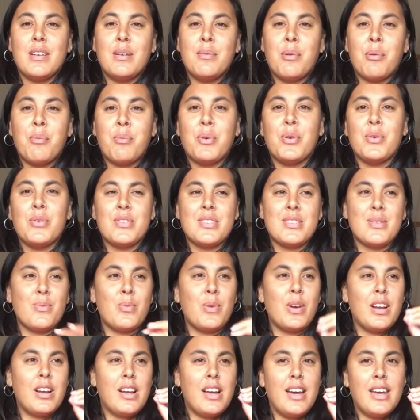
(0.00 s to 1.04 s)
I'm a person
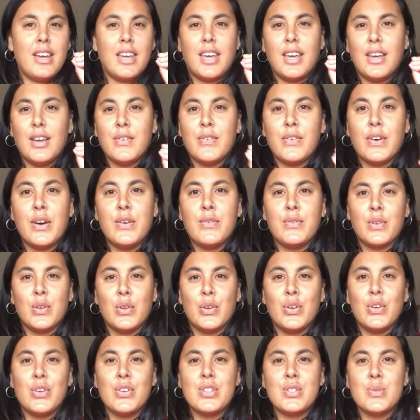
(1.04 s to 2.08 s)
where, like, if I've
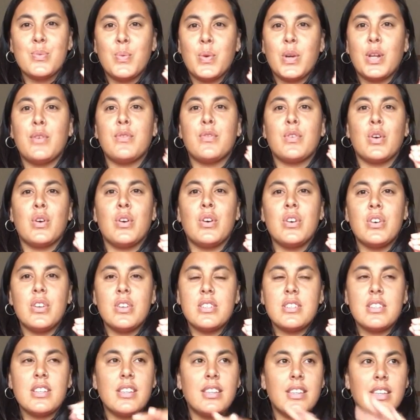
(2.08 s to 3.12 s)
learned what I've
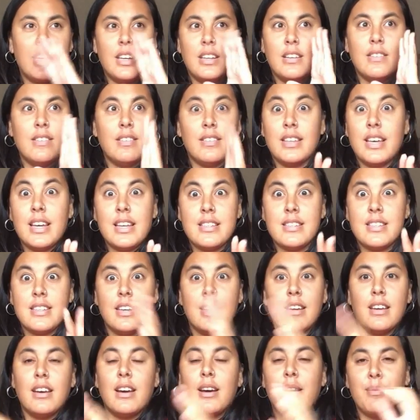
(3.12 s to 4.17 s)
got, then that's
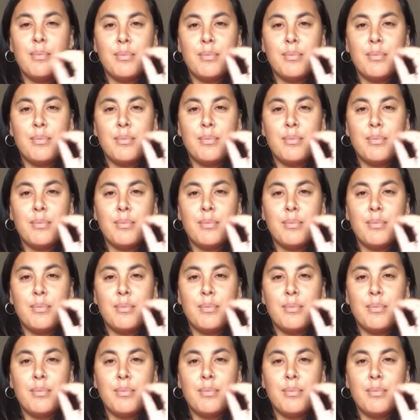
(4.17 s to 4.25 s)
it.